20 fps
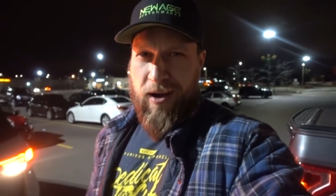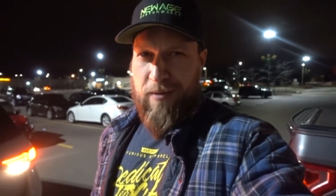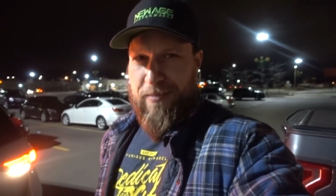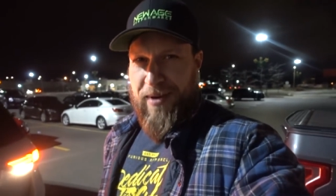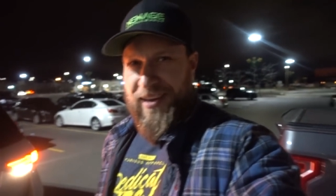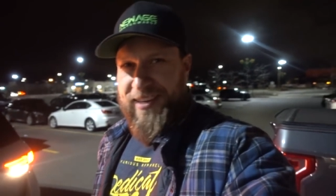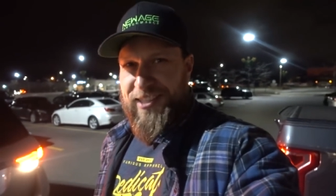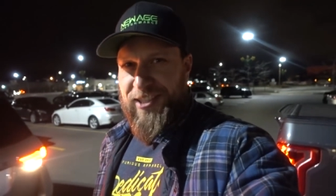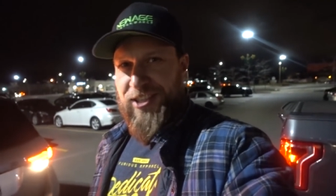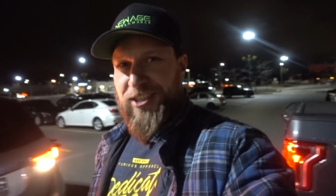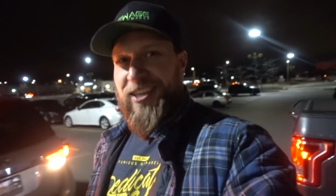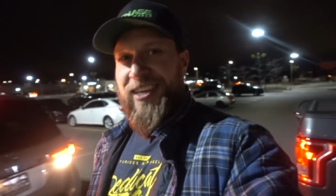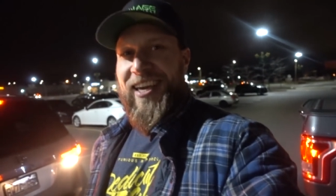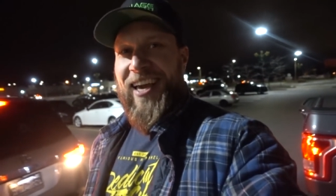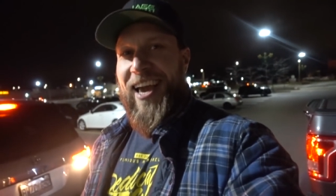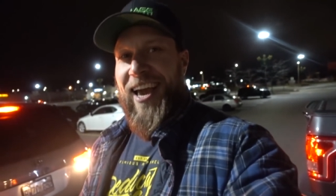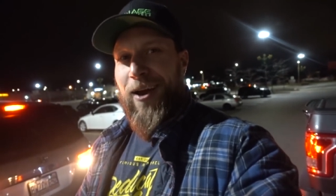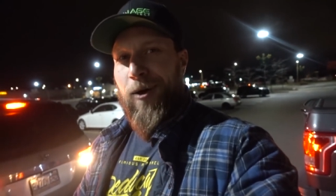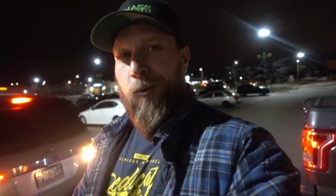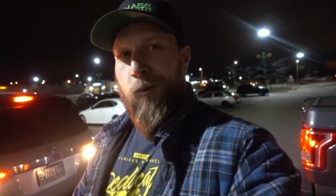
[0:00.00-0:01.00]
I managed to
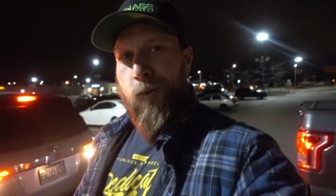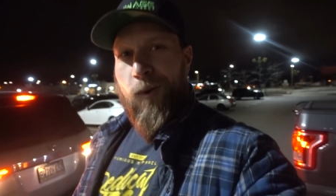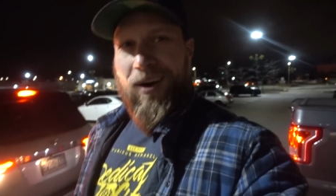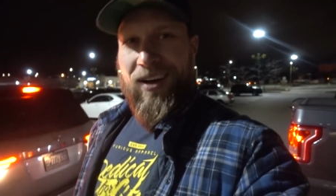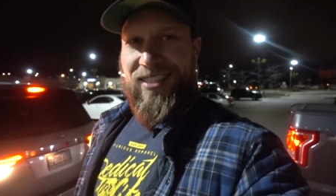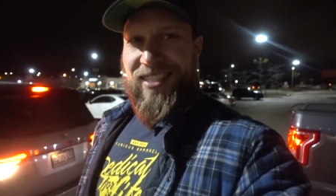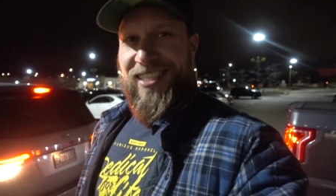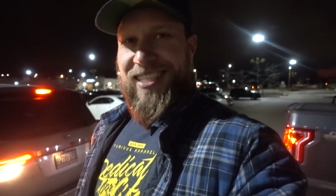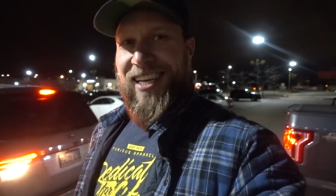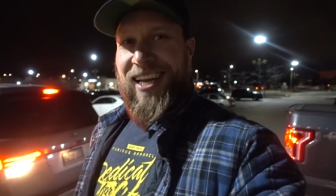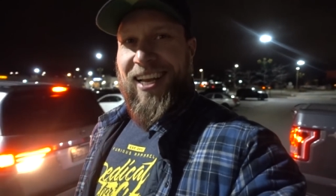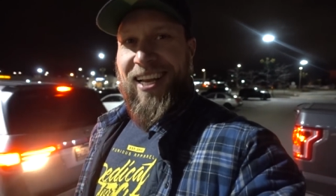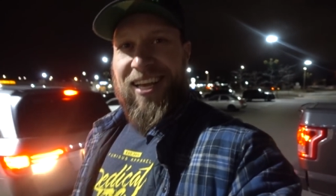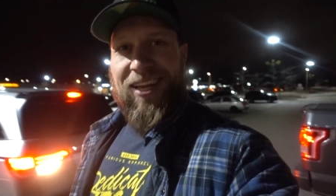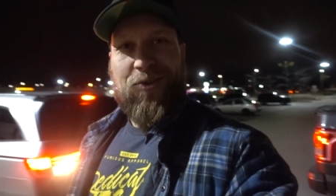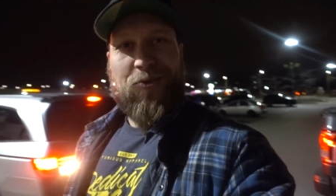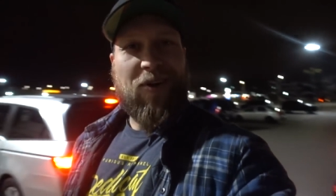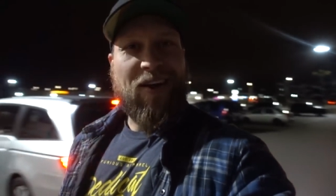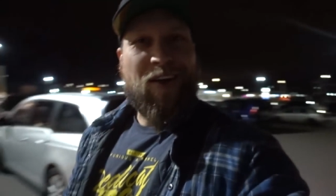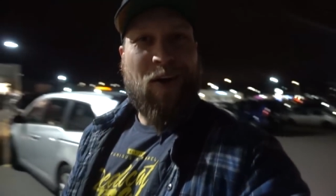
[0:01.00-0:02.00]
get one set
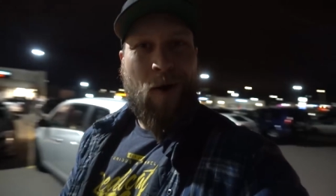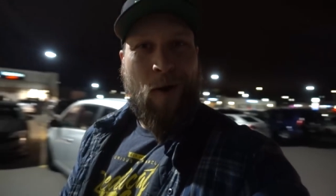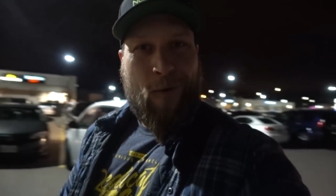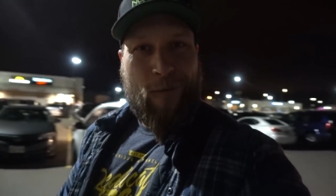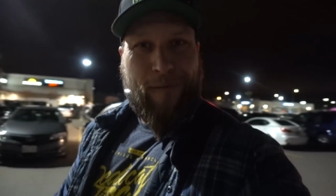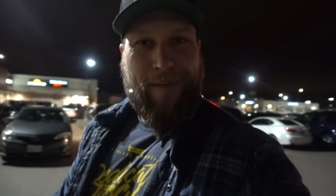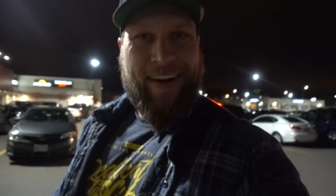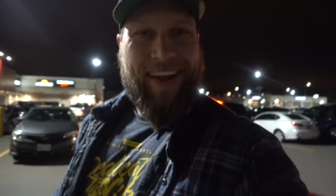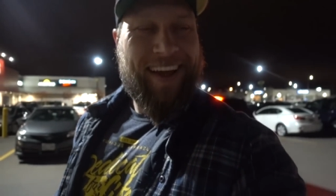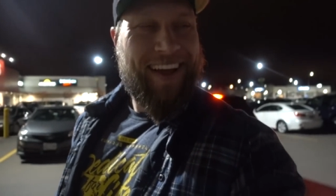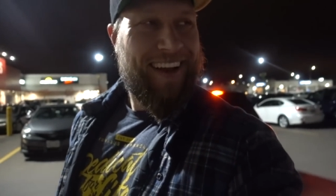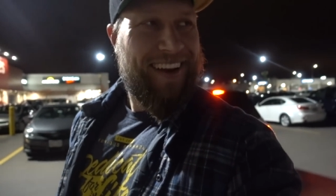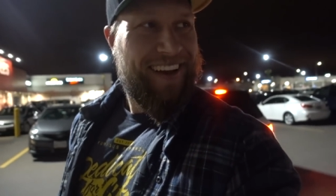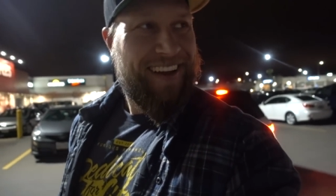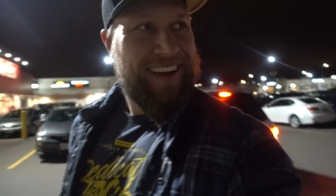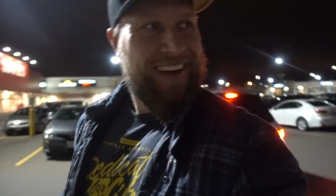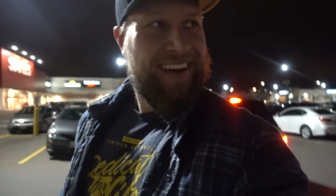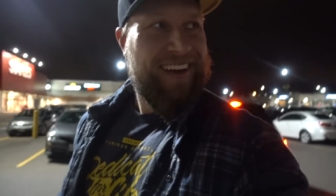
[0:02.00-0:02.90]
in recorded.